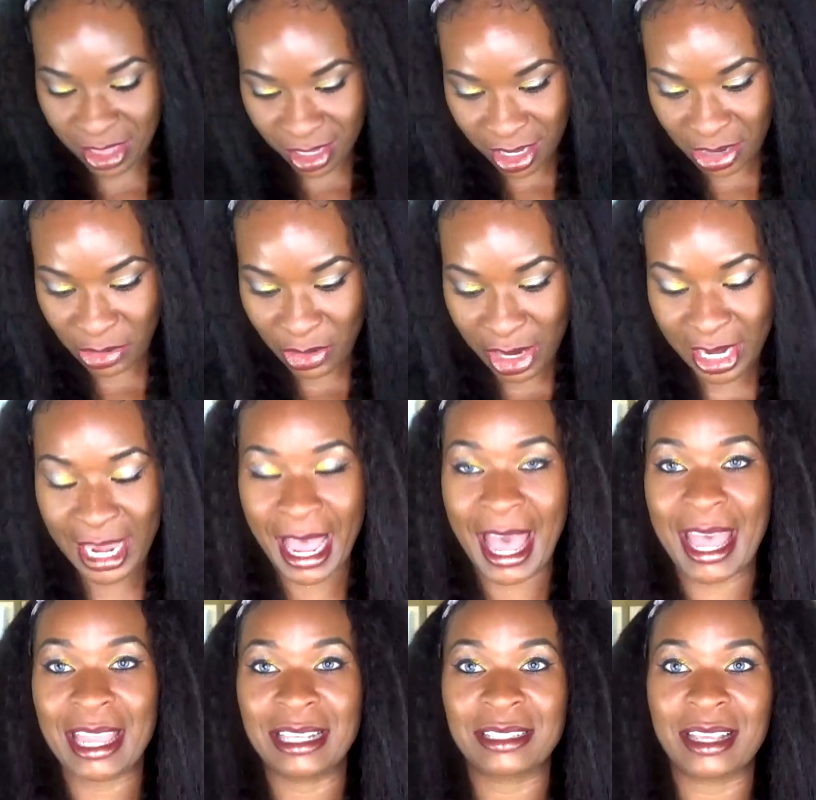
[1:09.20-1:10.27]
the color I
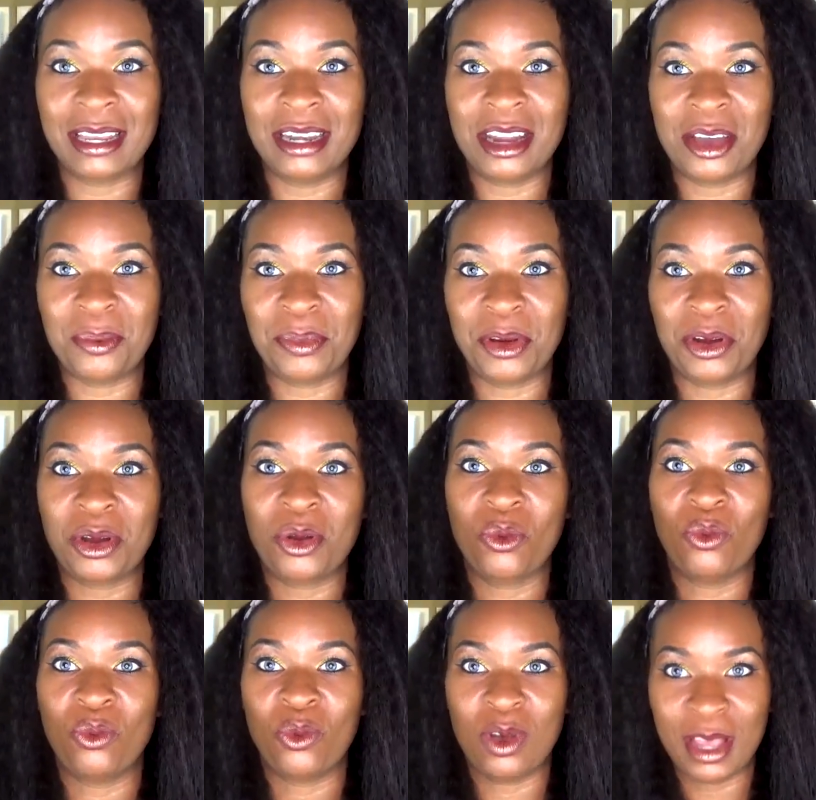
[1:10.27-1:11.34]
got is a number
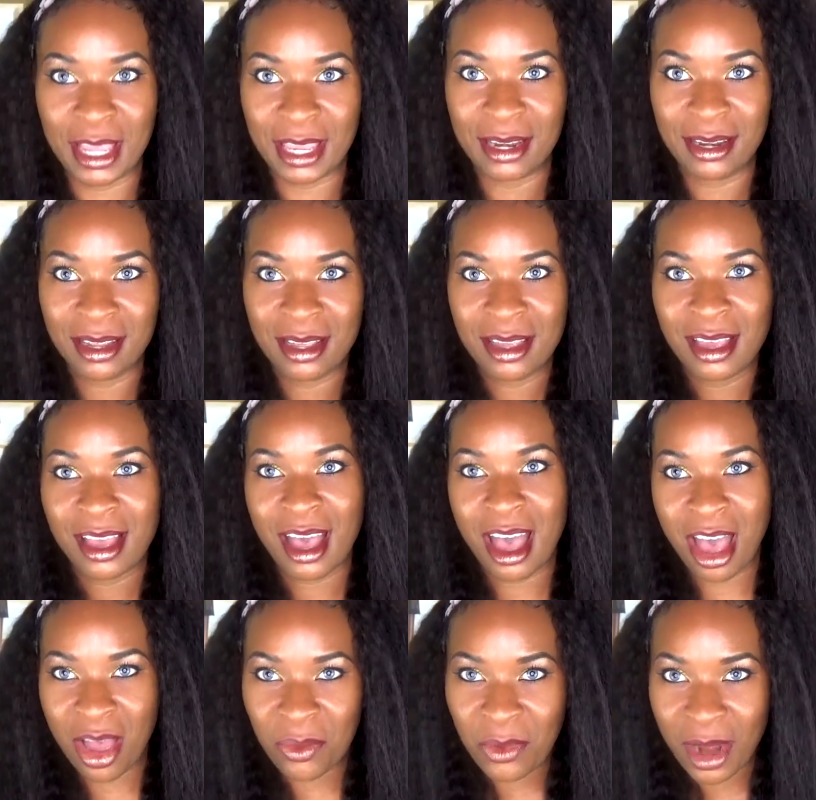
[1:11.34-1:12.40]
1.
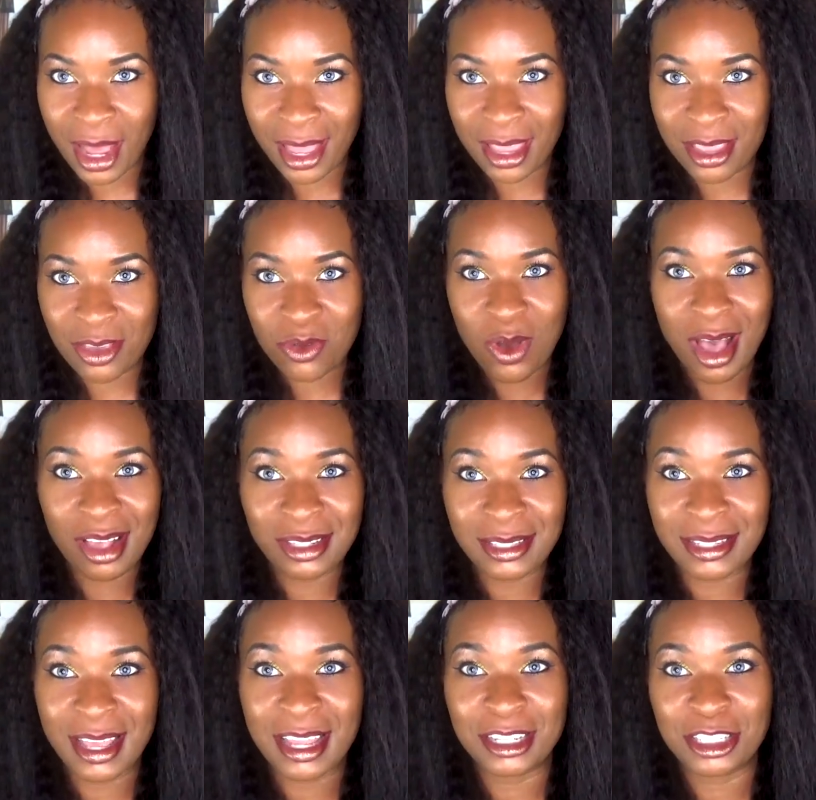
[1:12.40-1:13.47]
Alright, you all
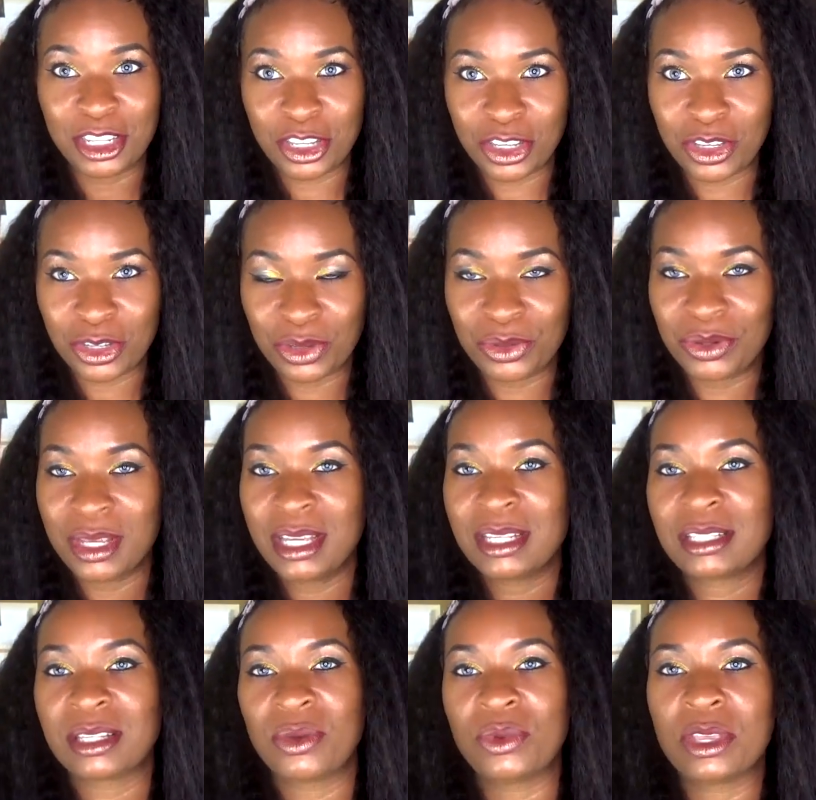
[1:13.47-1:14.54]
stay tuned
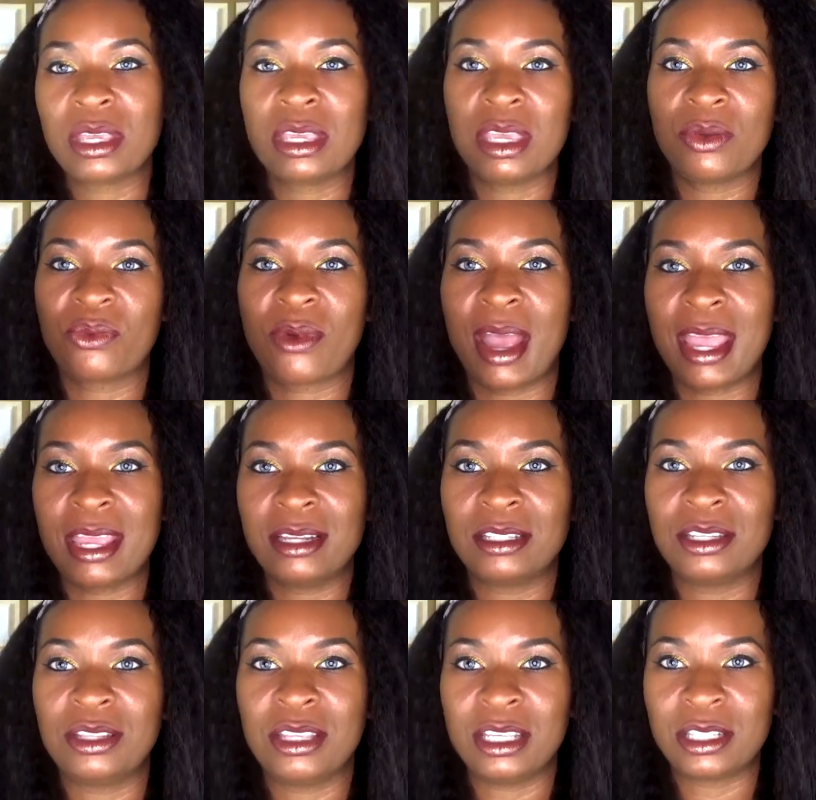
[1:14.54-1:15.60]
so we can get right
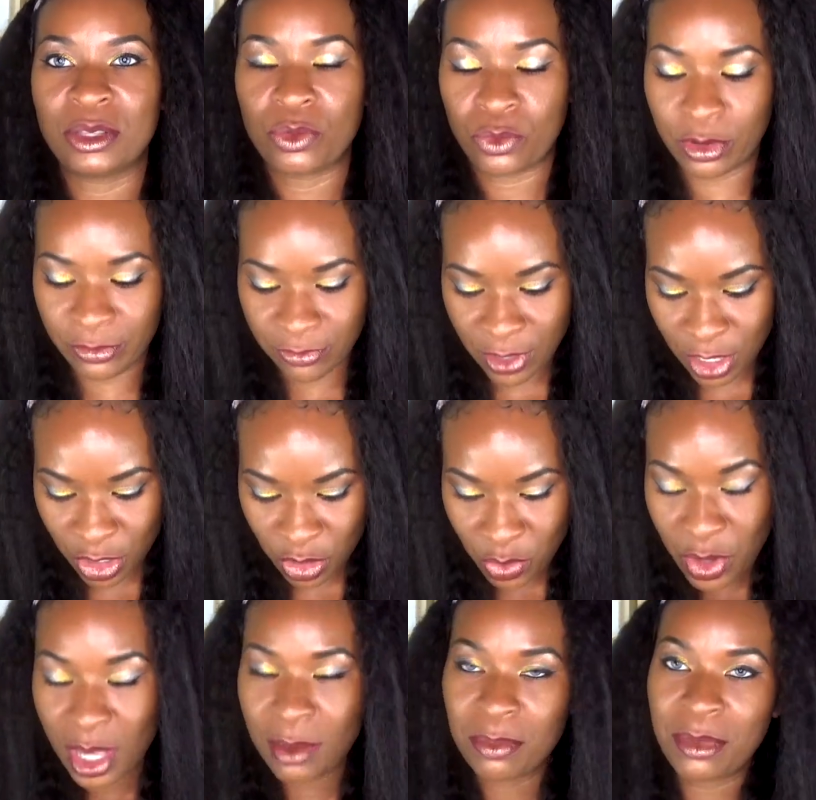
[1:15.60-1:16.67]
into this review.
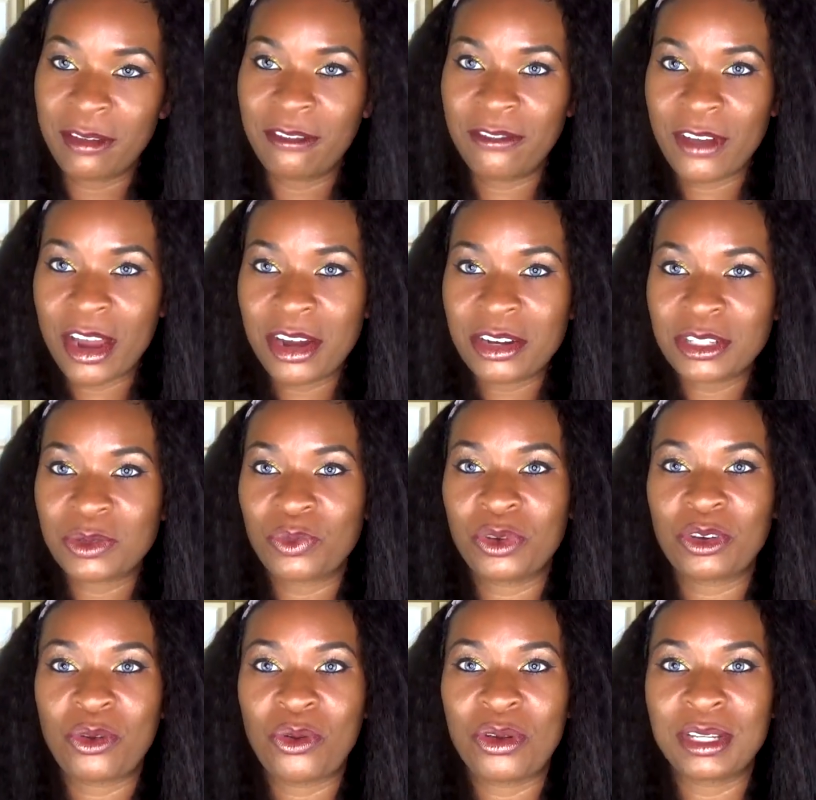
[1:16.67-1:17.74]
But first,
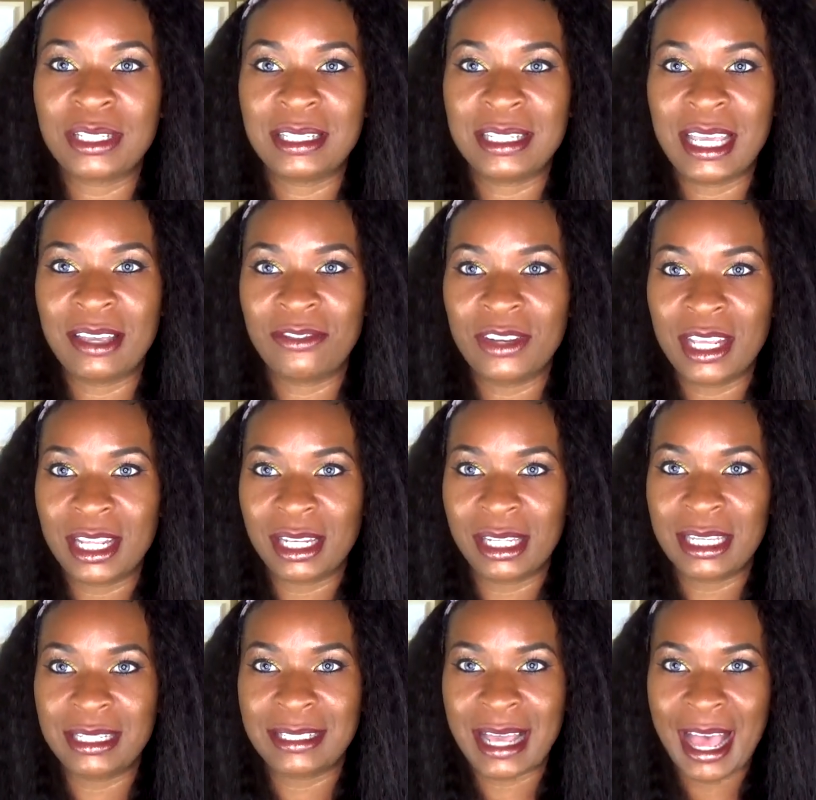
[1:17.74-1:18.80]
we're going to
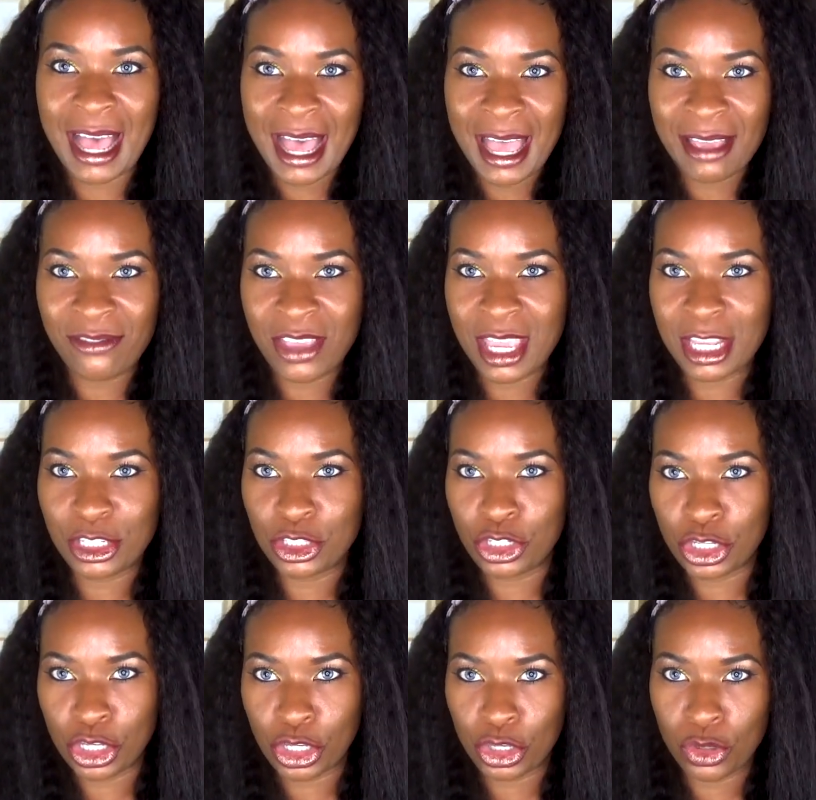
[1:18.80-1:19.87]
definitely dive
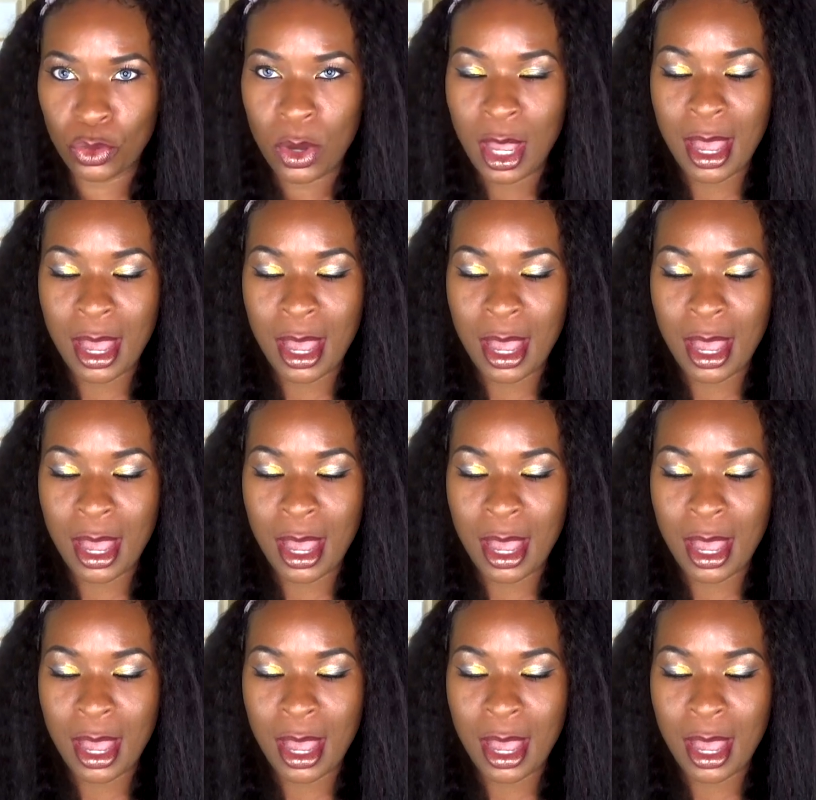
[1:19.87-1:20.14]
into